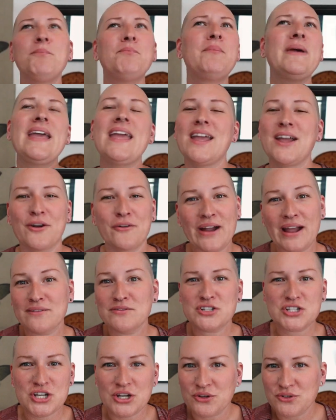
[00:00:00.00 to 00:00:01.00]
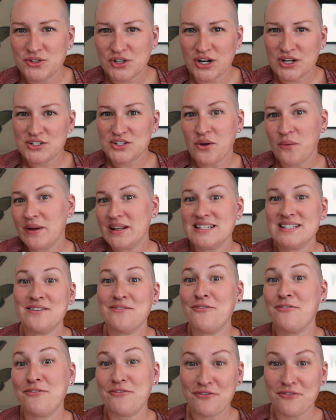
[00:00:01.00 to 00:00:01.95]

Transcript: being around children is going to